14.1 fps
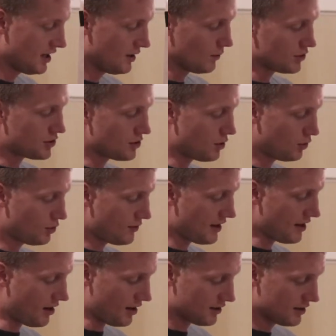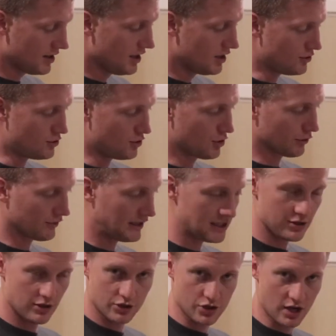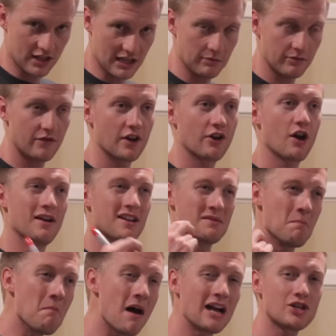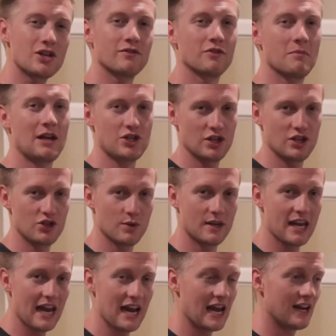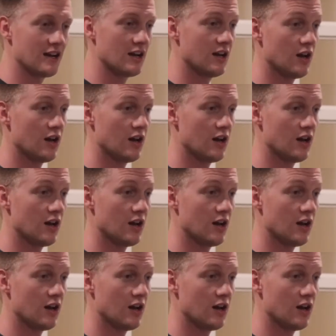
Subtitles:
Once you know who they are, do your research on them, figure out as much information as you can